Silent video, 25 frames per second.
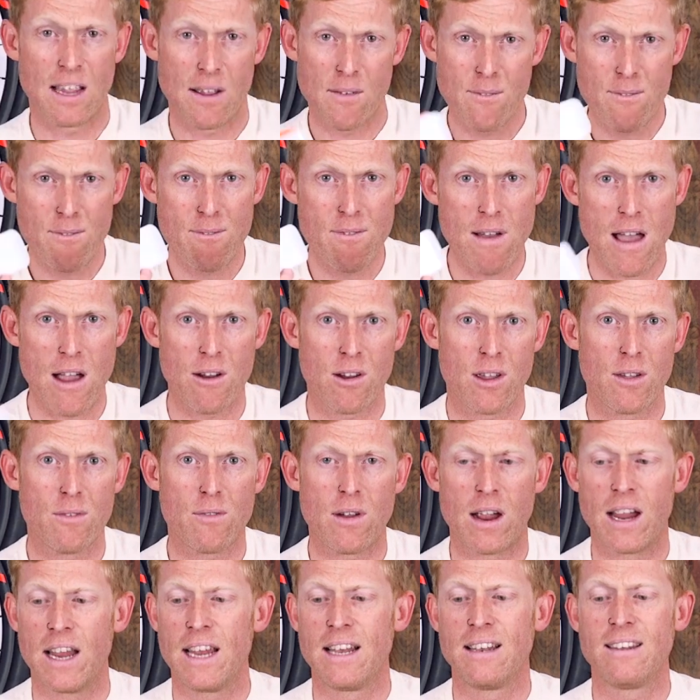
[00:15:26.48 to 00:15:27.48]
a very,
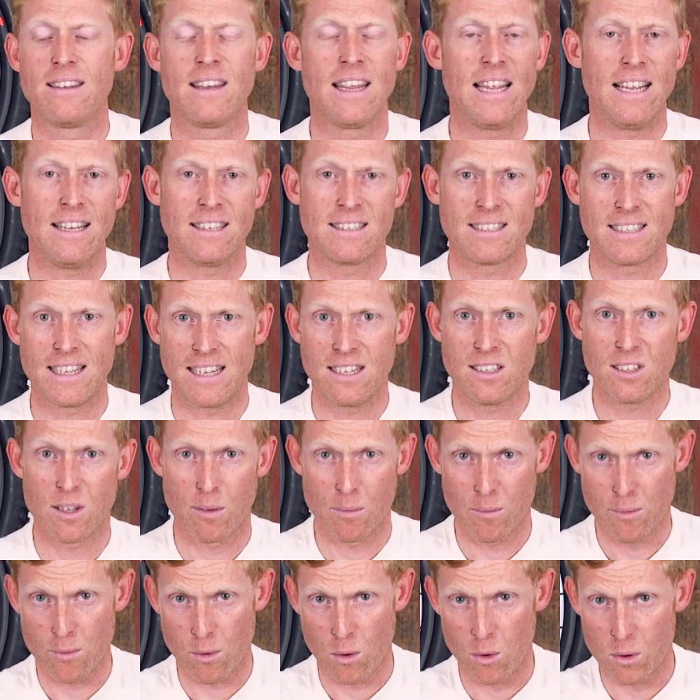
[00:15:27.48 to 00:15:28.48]
very neat
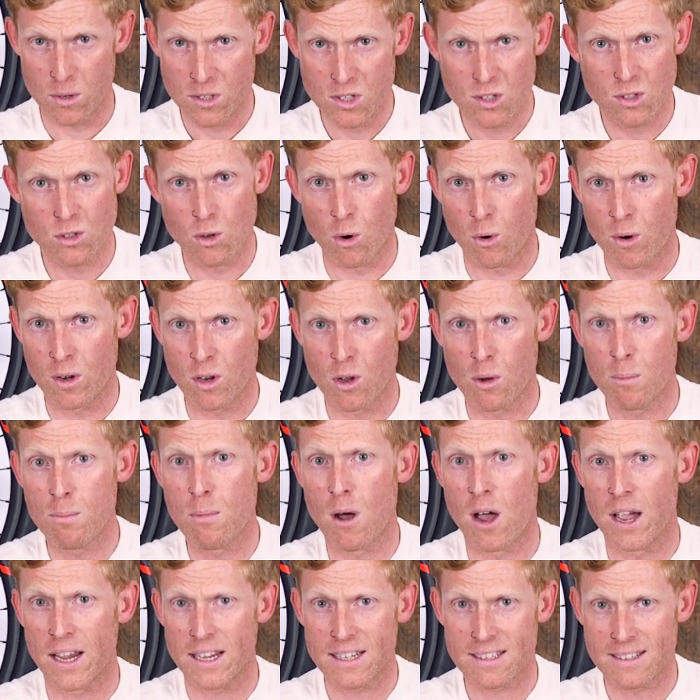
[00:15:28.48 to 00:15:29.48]
system for storing your
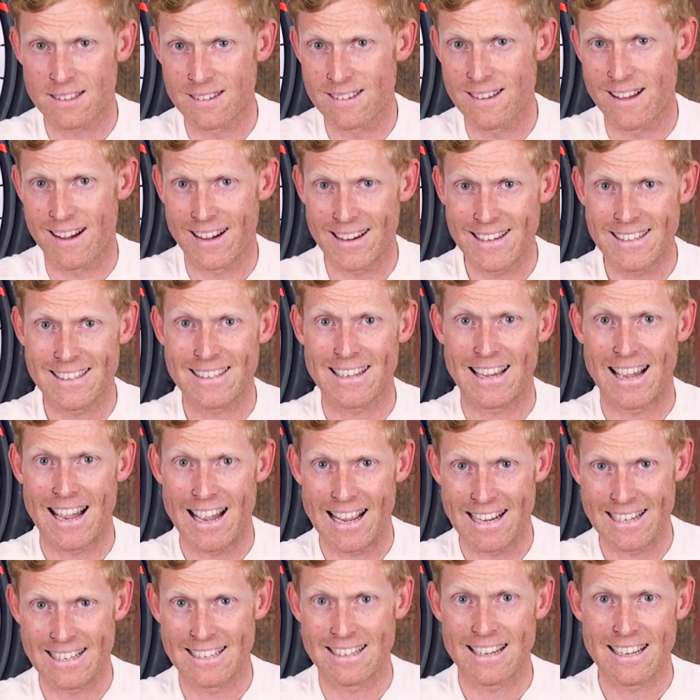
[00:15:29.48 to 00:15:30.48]
bikes nice
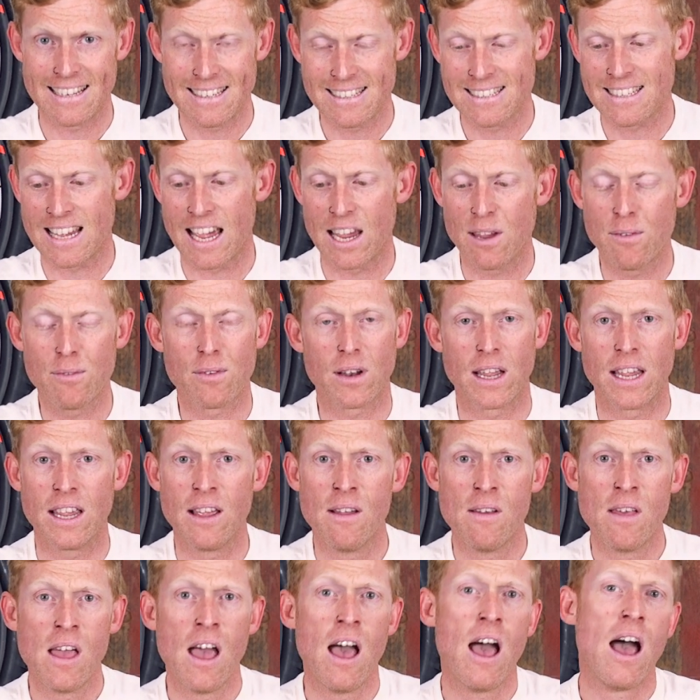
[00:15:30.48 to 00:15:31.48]
and safely.
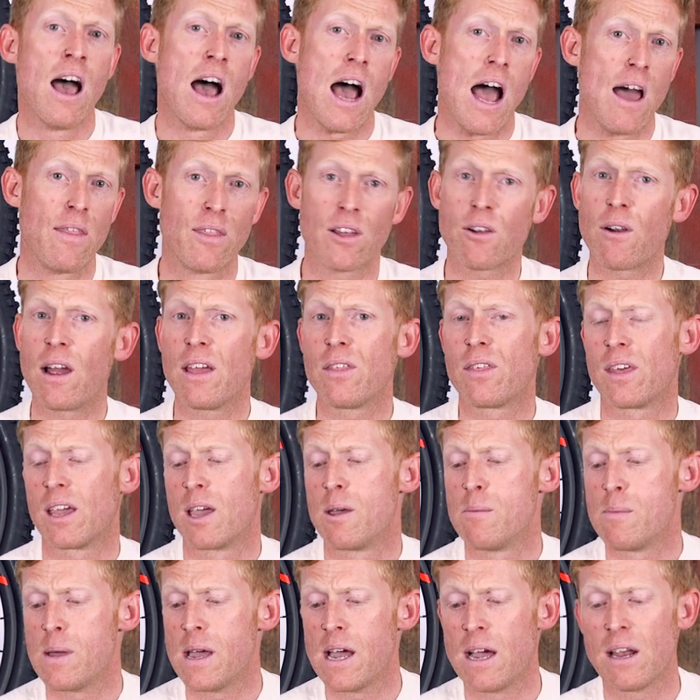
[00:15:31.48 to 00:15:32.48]
And the great thing
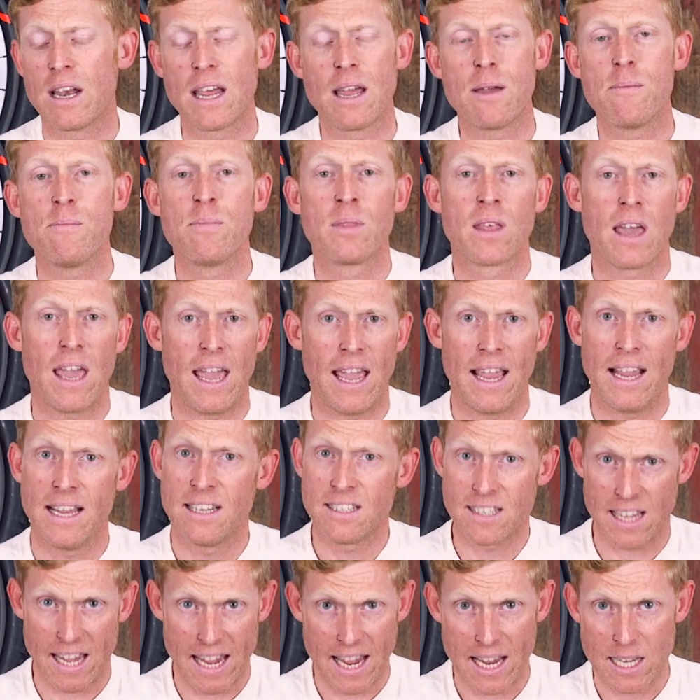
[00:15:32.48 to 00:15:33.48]
about it
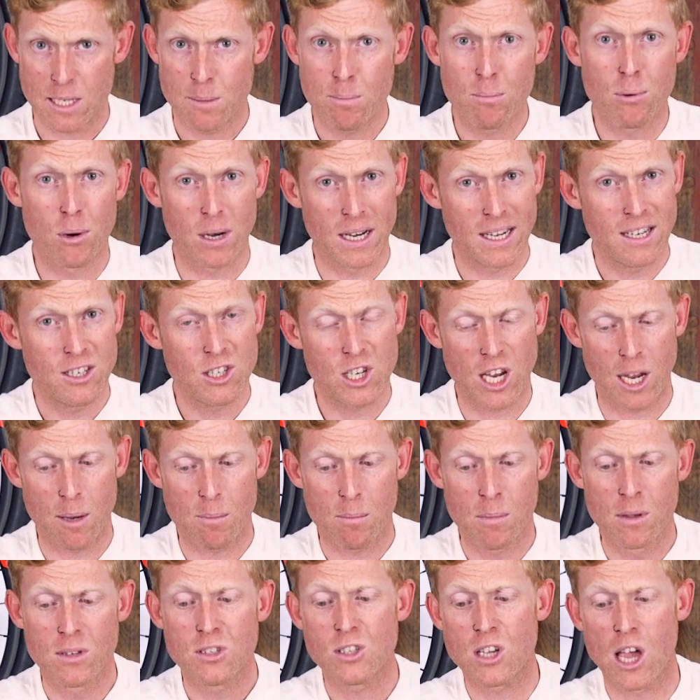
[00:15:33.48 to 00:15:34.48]
is it's pretty
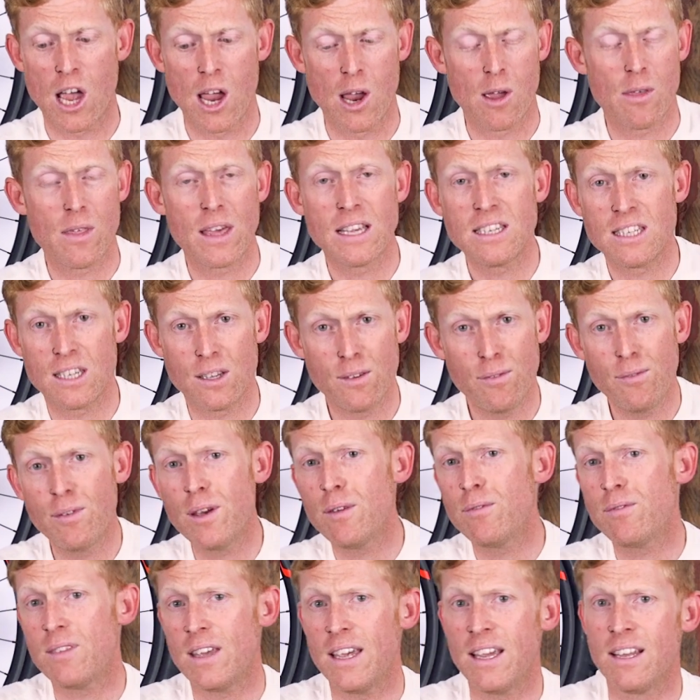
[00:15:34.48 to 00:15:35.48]
cheap. So this is
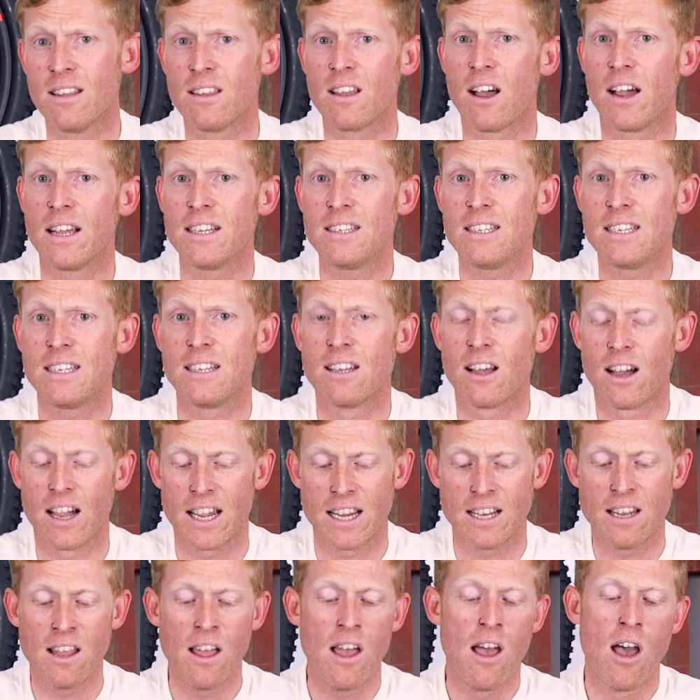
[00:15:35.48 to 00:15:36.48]

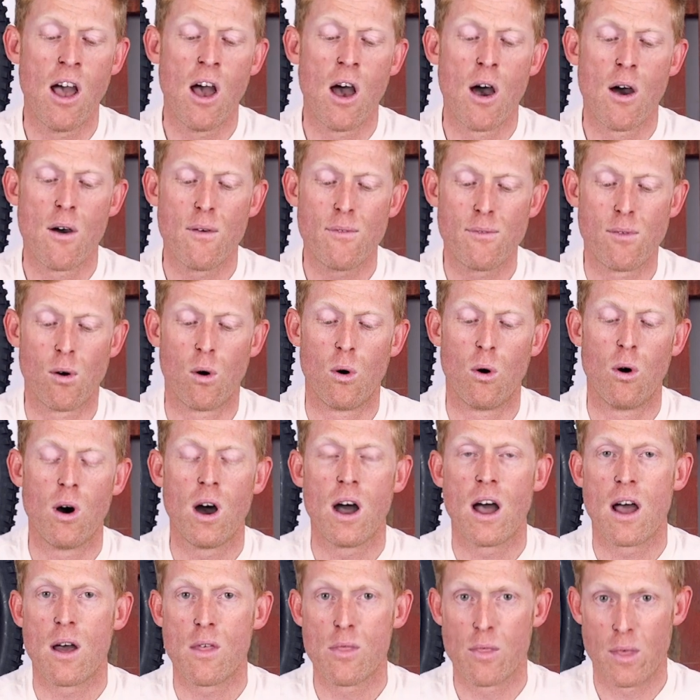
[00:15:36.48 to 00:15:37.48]
$15.99
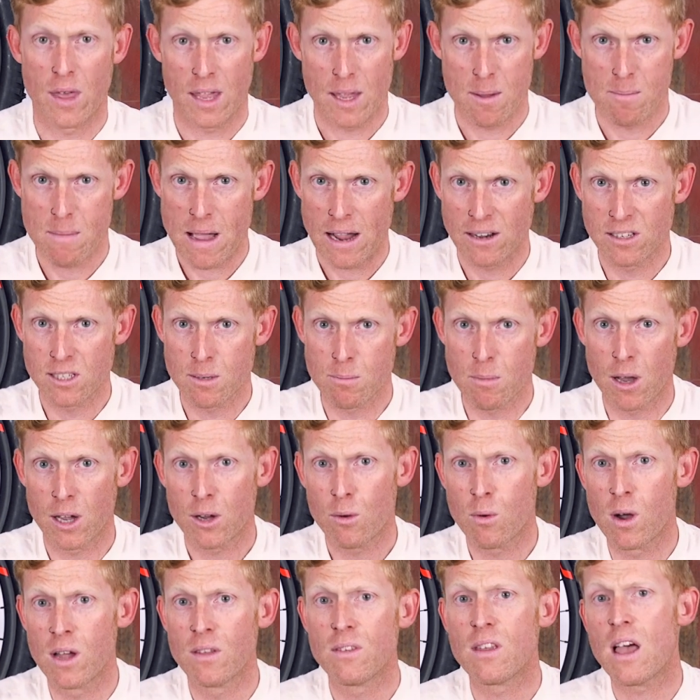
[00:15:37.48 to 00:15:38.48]
for the mountain
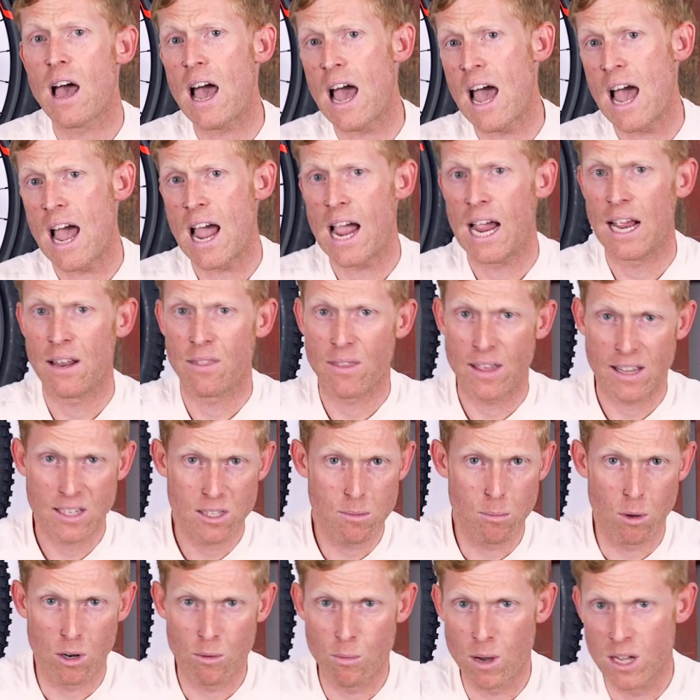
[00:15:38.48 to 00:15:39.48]
bike one, and their
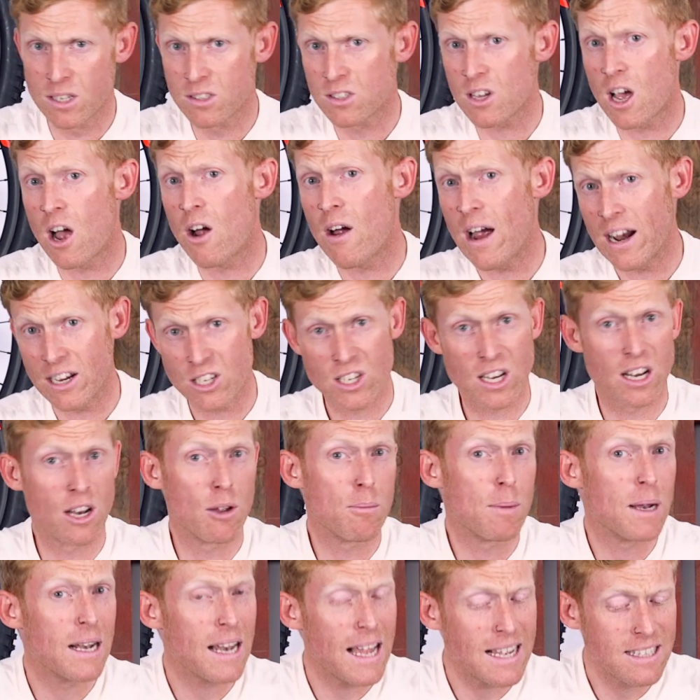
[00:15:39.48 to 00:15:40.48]
smaller ones are actually a
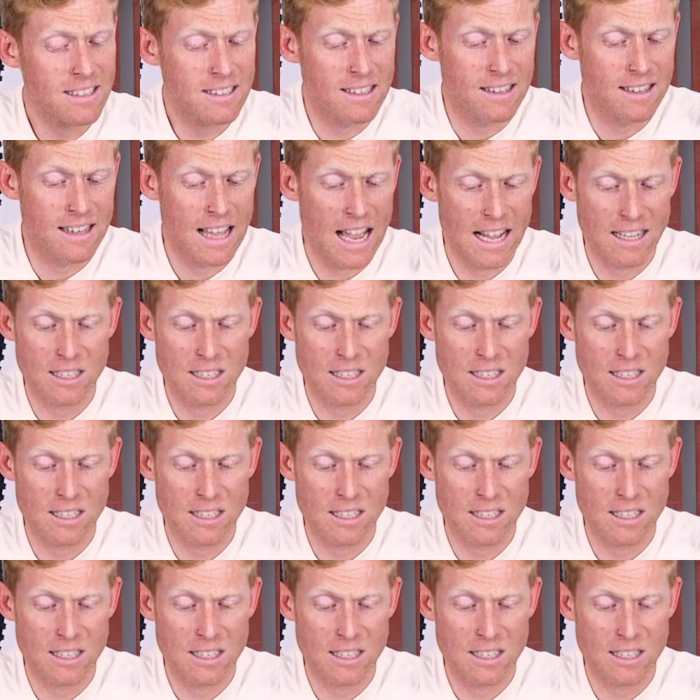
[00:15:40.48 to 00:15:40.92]
little bit less than